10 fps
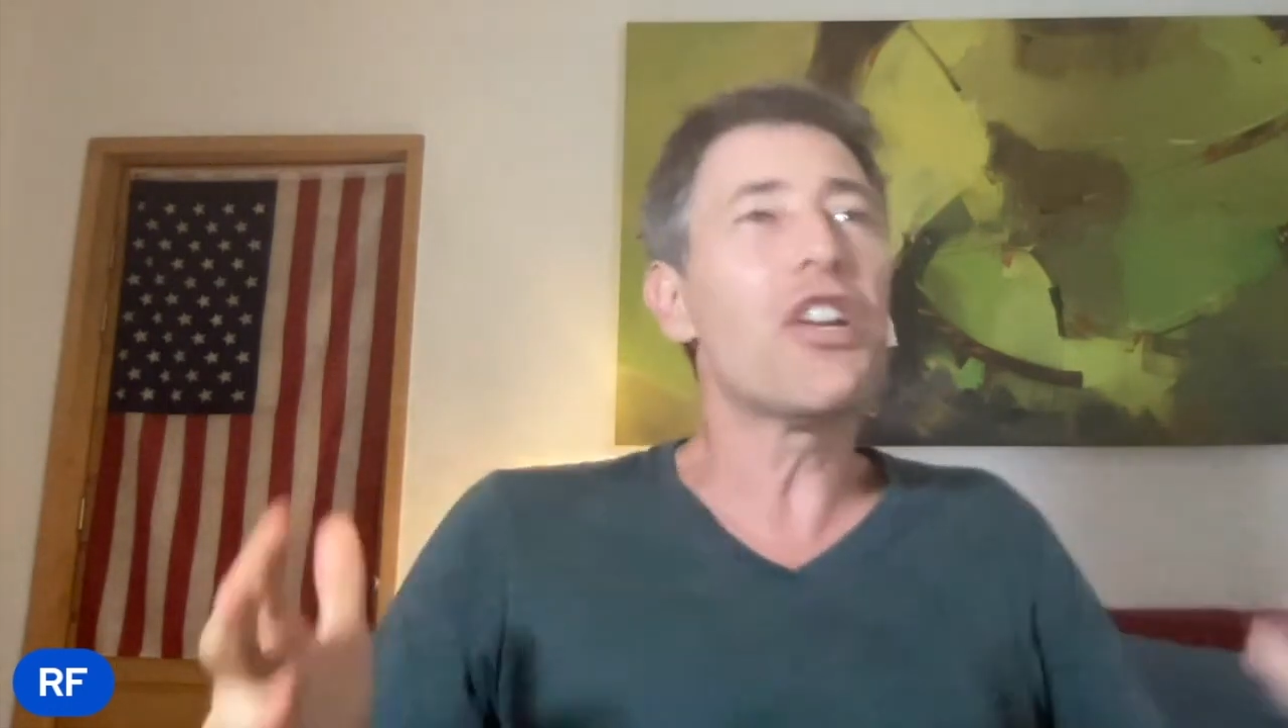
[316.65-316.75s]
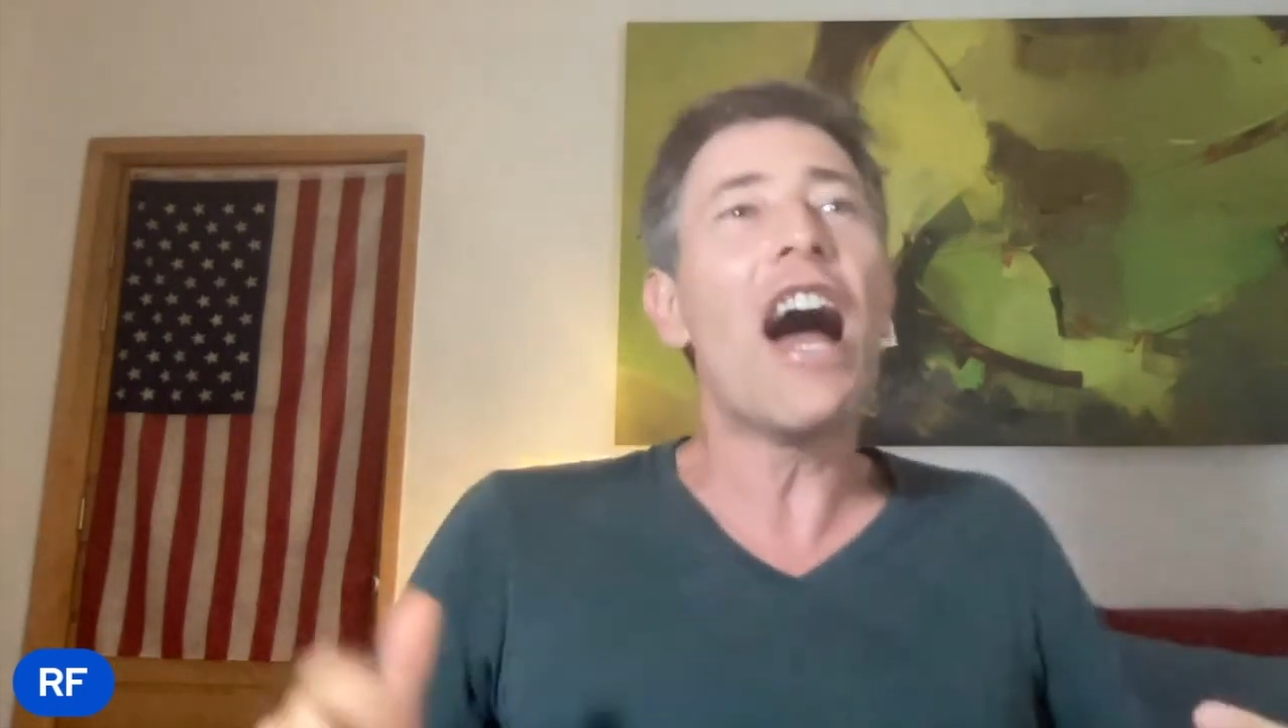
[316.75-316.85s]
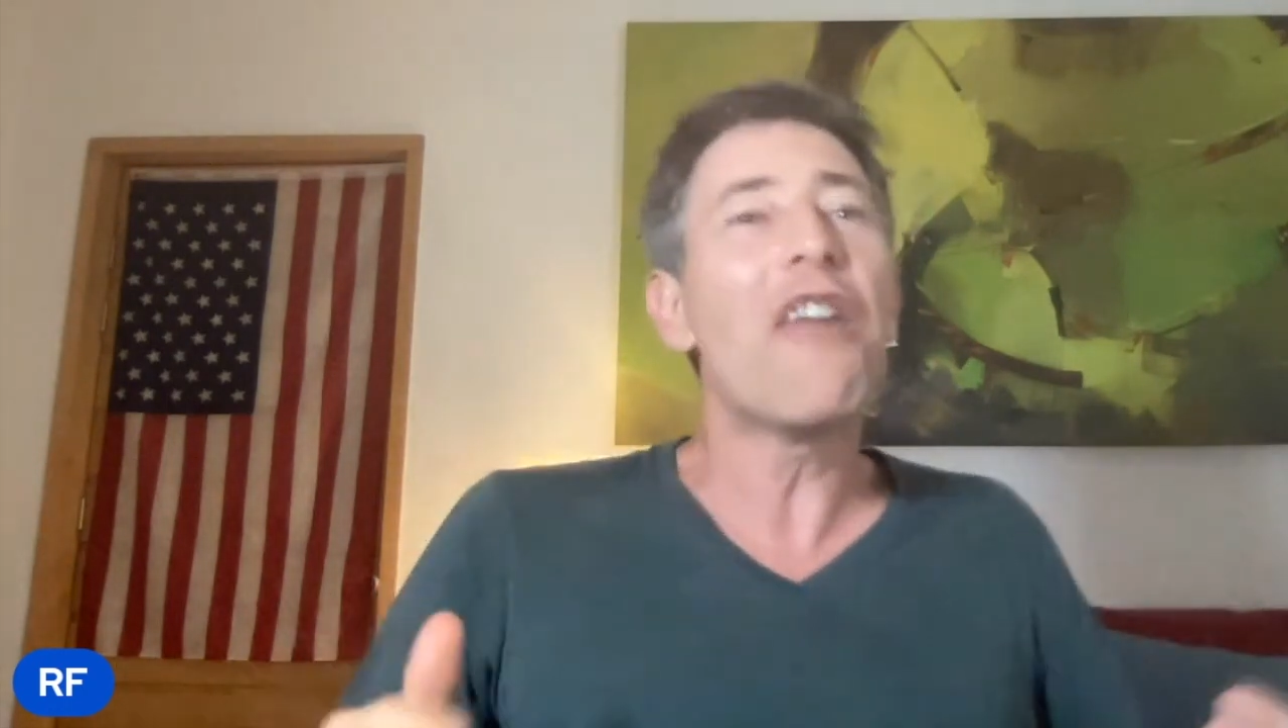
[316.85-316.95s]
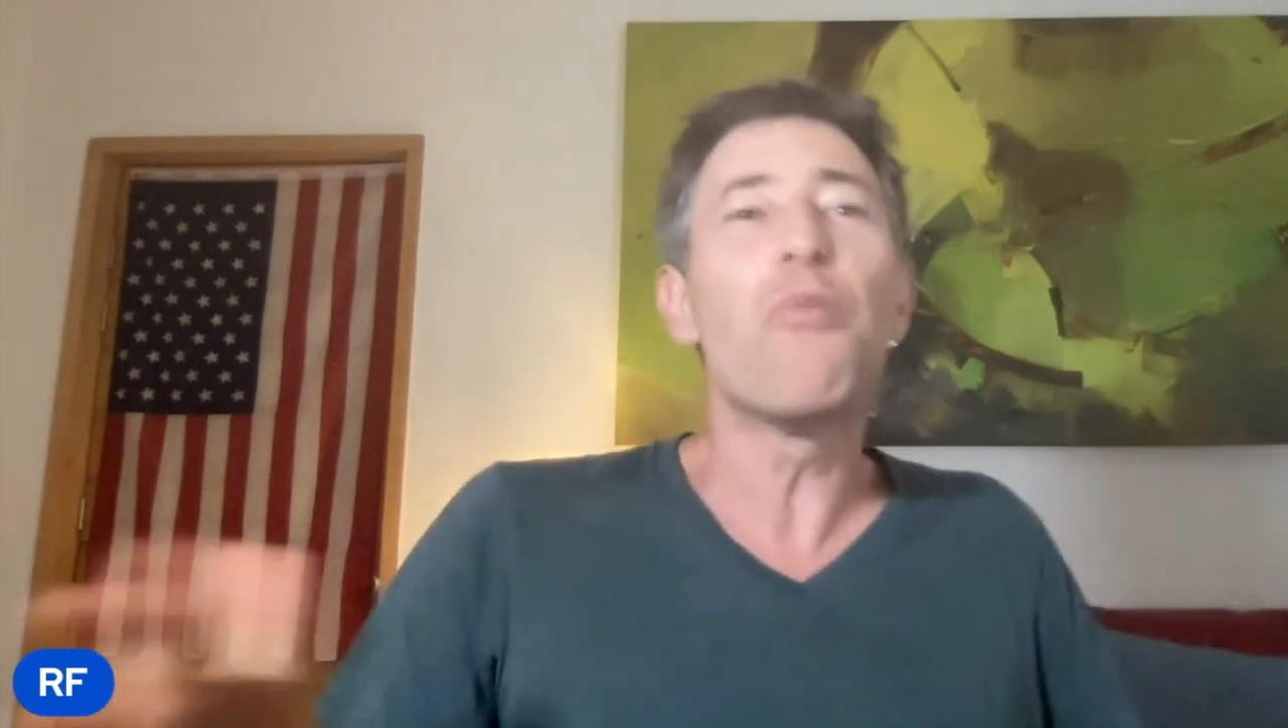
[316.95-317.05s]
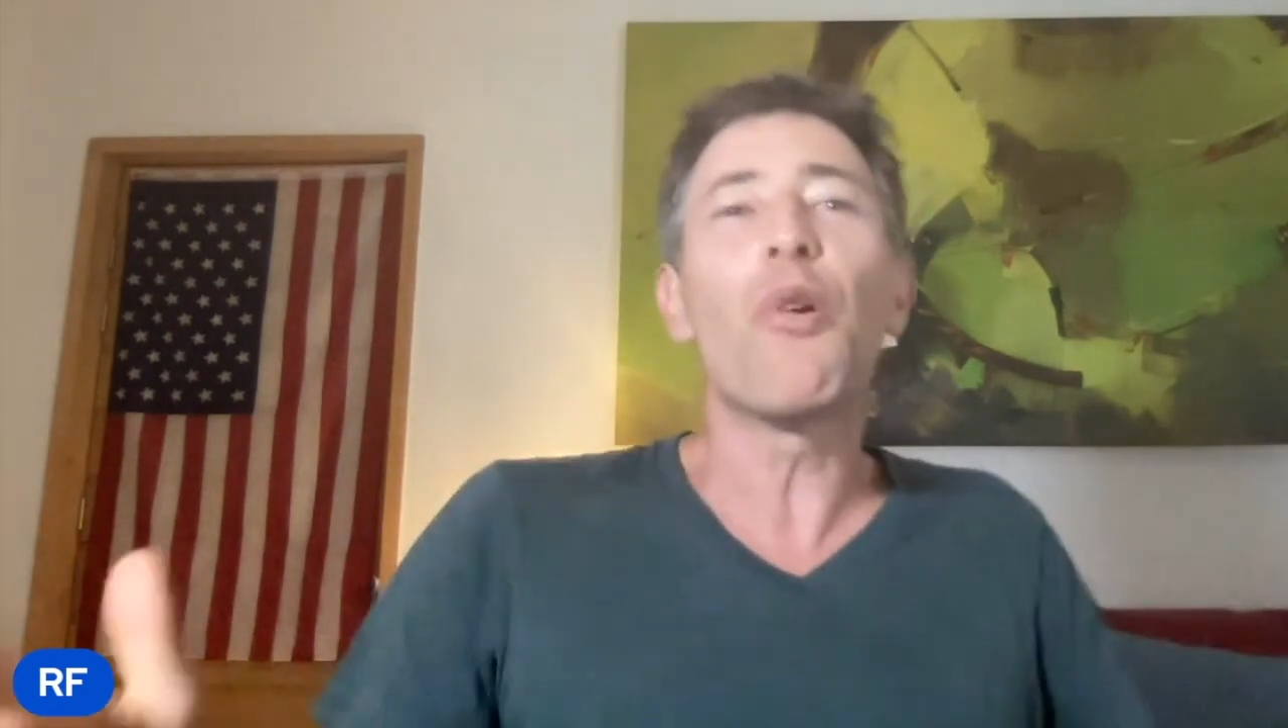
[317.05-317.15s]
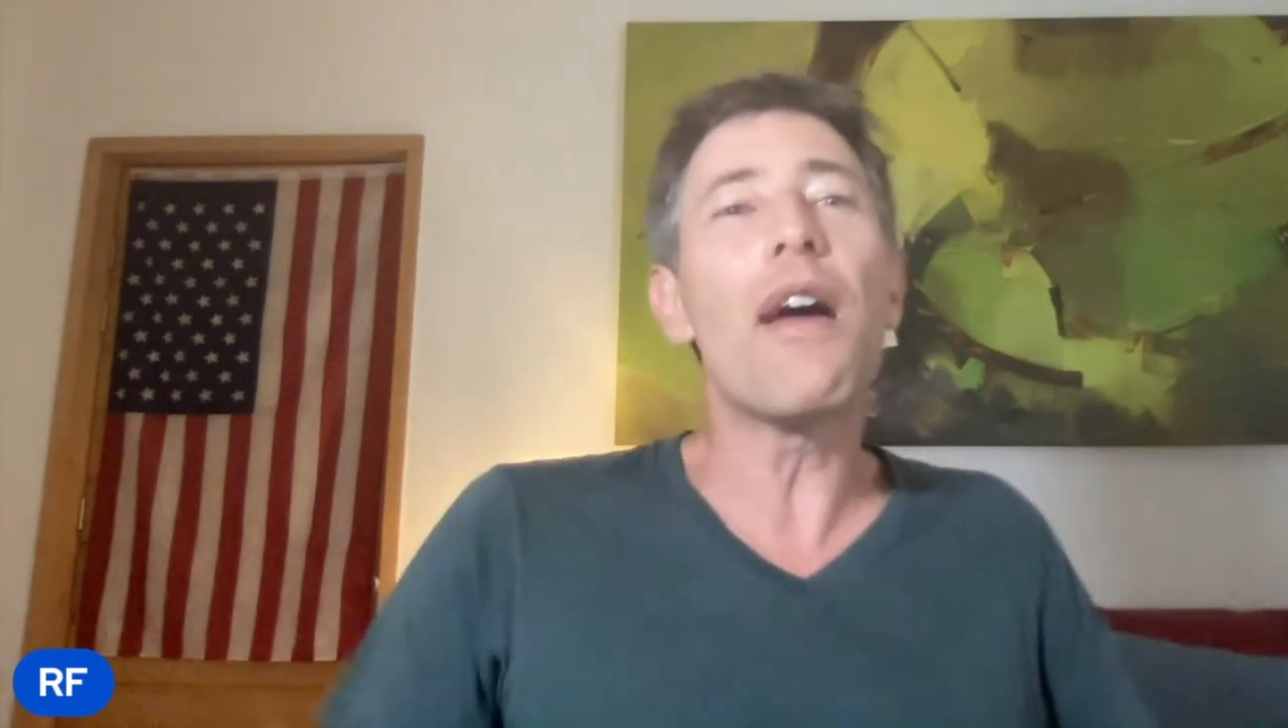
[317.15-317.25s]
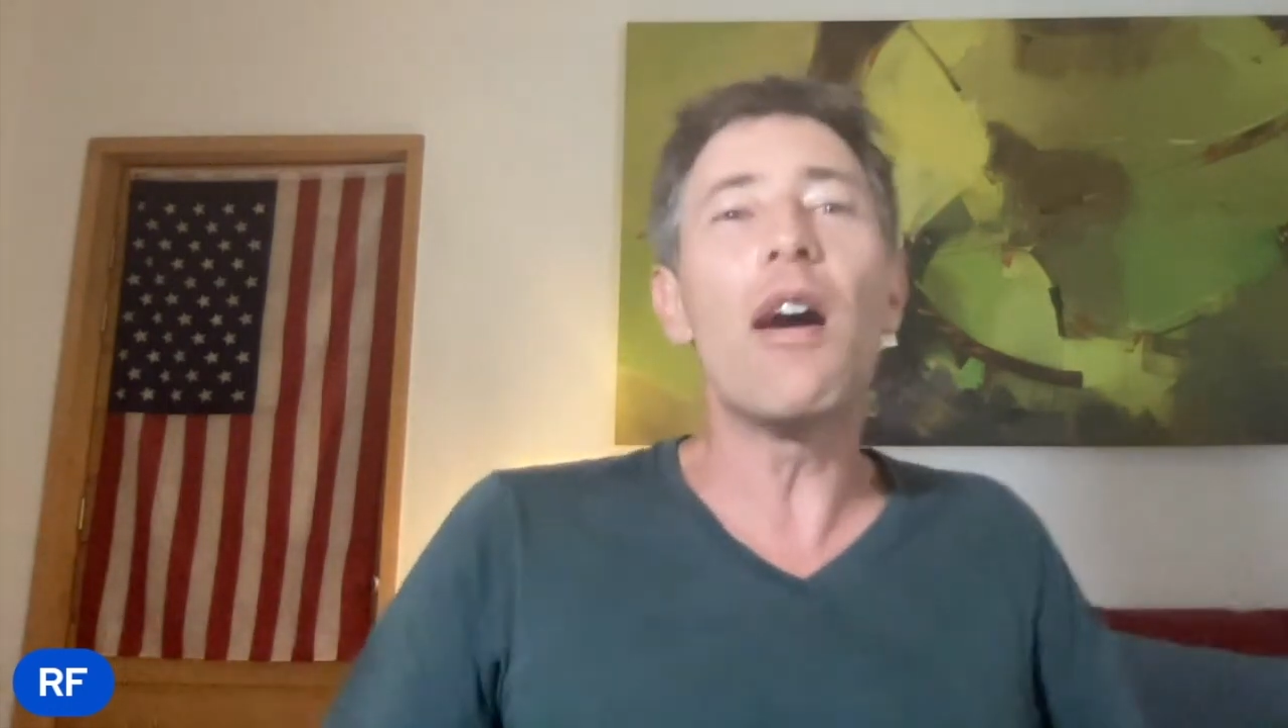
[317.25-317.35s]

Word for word: have more